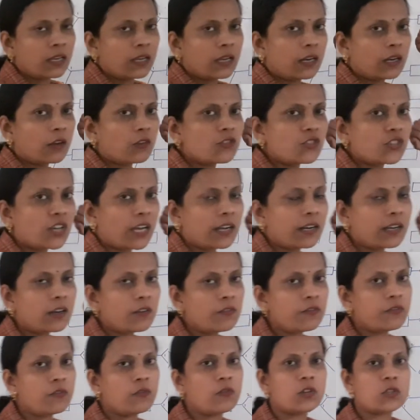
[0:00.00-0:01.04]
Now
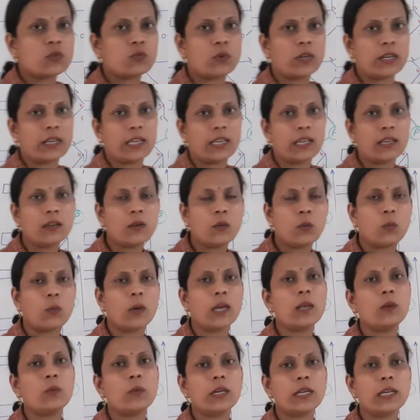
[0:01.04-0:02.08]
Chargaff was
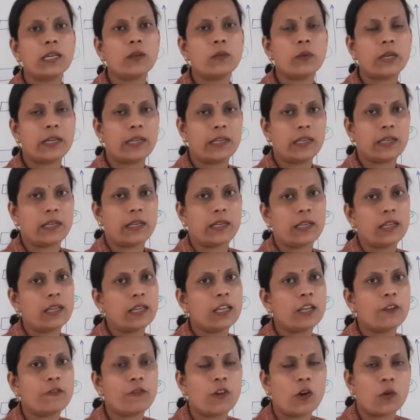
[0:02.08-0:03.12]
while working with DNA,
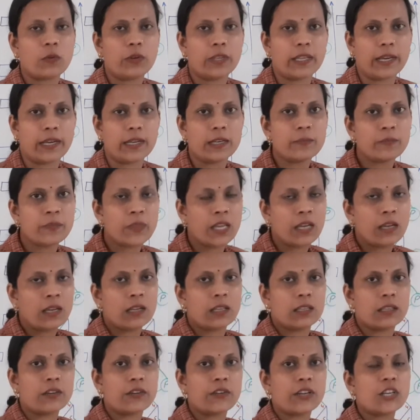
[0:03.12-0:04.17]
he found that
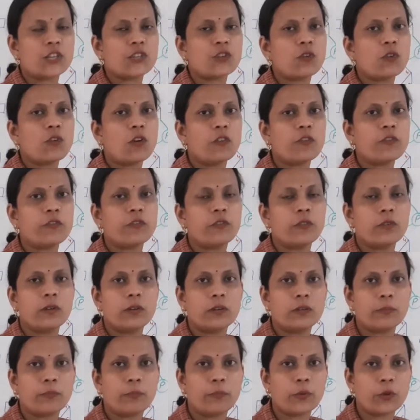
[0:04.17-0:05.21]
the ratio of
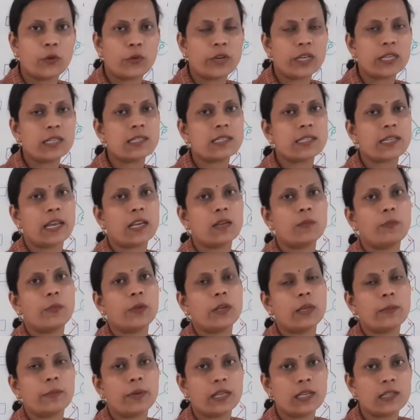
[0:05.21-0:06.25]
purines and
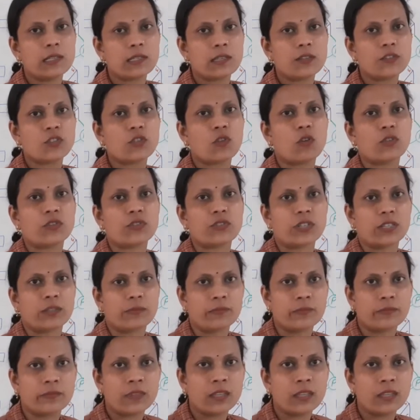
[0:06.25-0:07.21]
pyrimidines is constant.